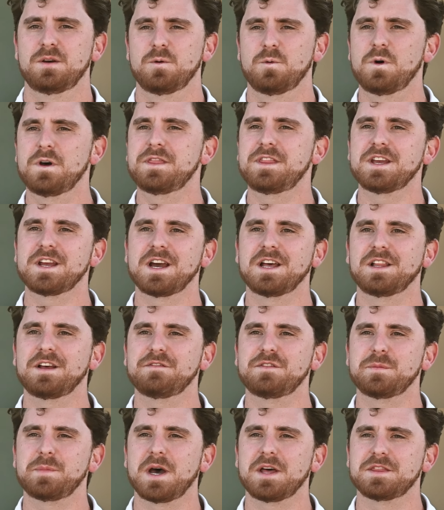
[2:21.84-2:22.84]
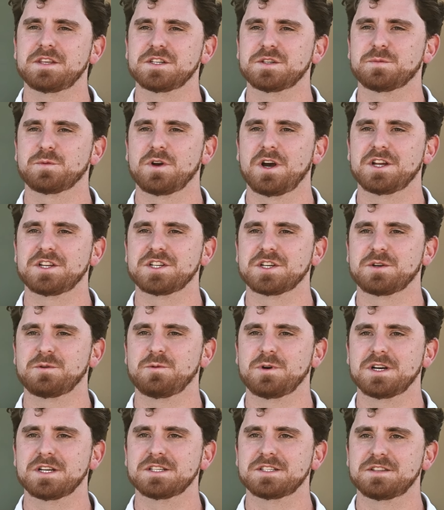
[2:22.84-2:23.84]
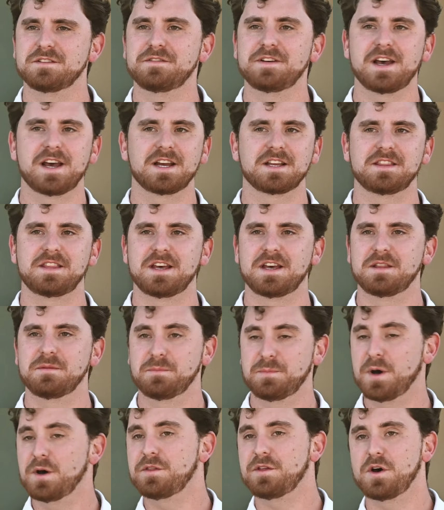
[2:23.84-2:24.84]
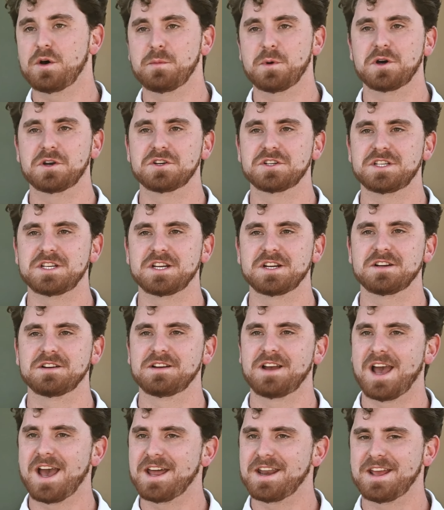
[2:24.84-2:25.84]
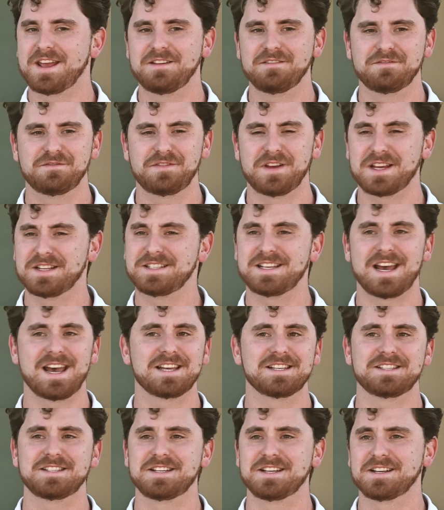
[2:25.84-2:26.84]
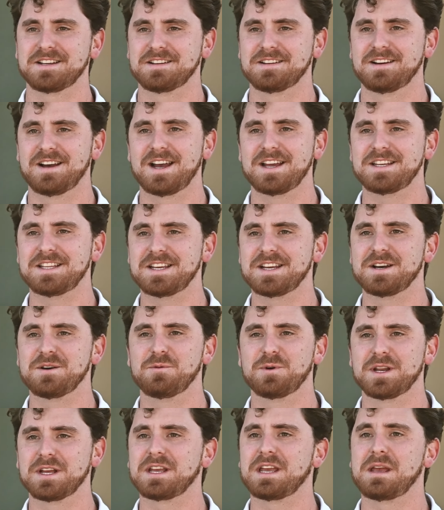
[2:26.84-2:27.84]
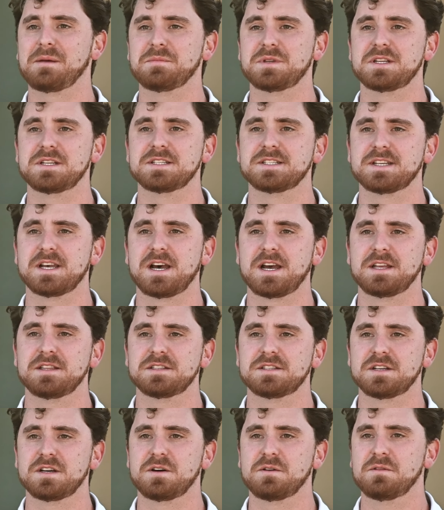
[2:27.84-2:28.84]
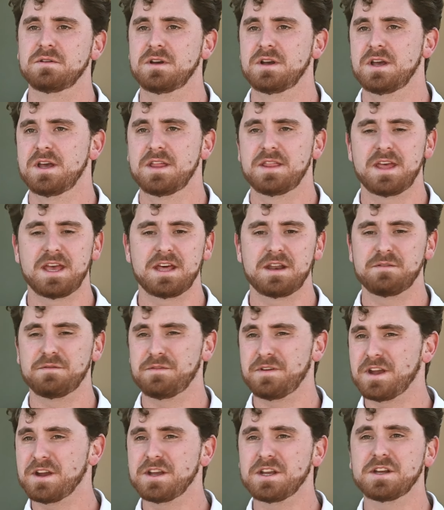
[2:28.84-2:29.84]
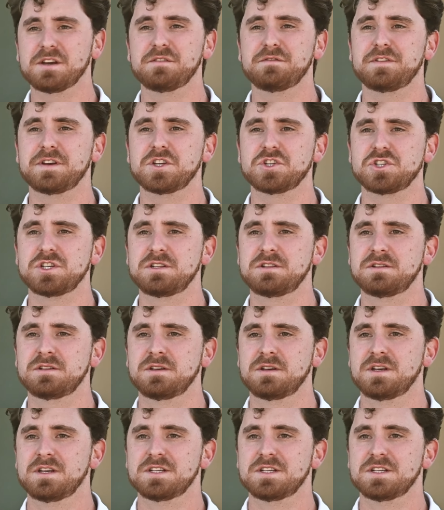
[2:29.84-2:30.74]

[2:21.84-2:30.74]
One thing I loved about this project was the fact that both homeowners here had a fantastic idea when it came to design. So they had a very good vision.